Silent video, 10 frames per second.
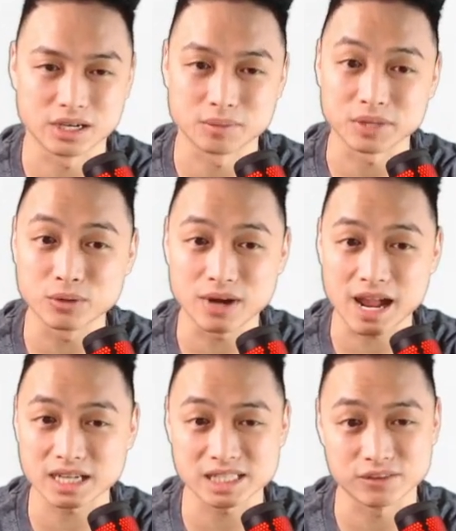They were
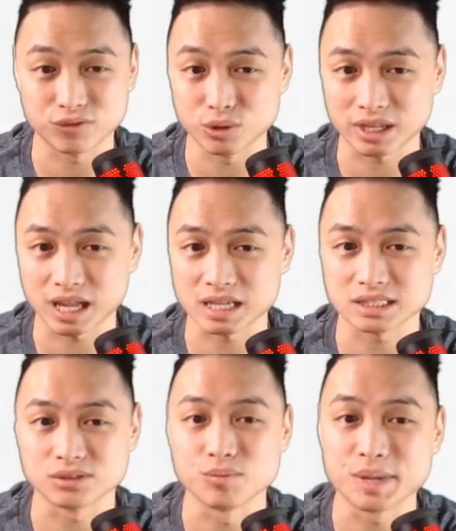actually
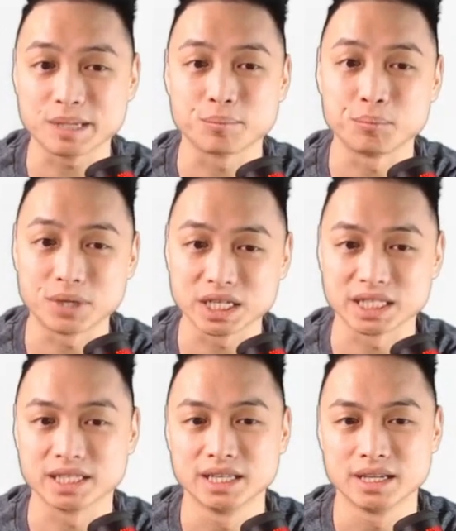forecast to make
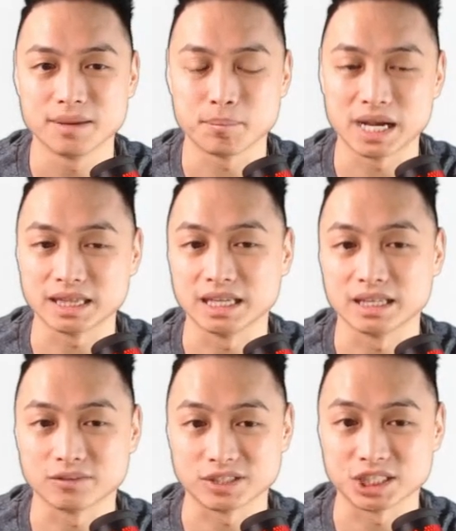money by the
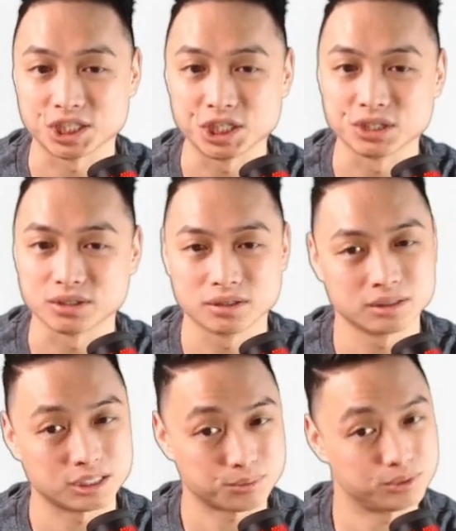end of this
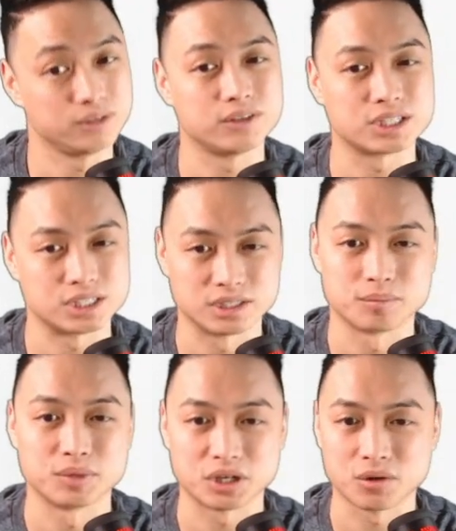previous year,
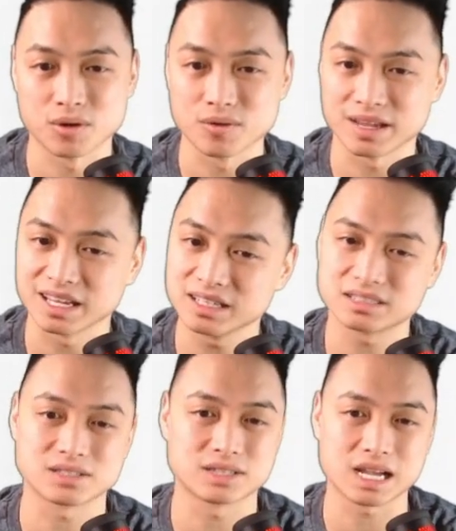but Corona hit,
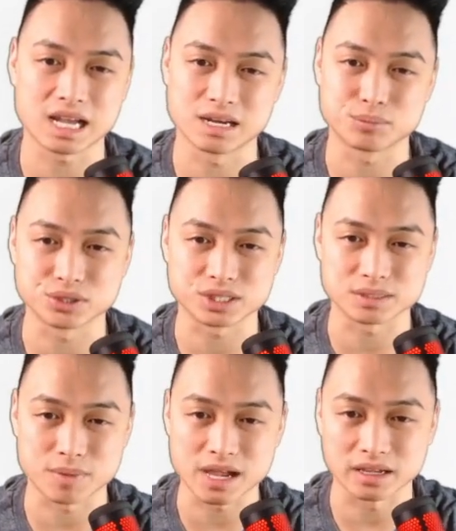so that kind of pushes
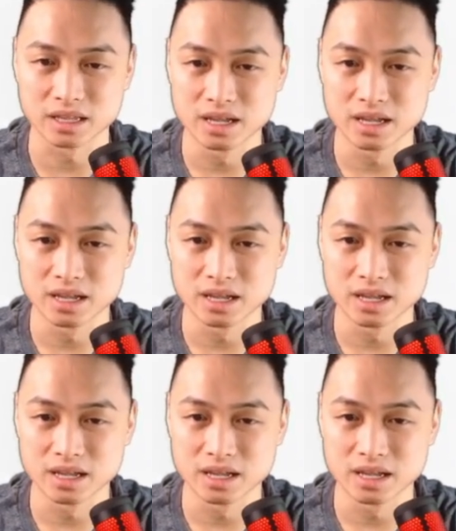back.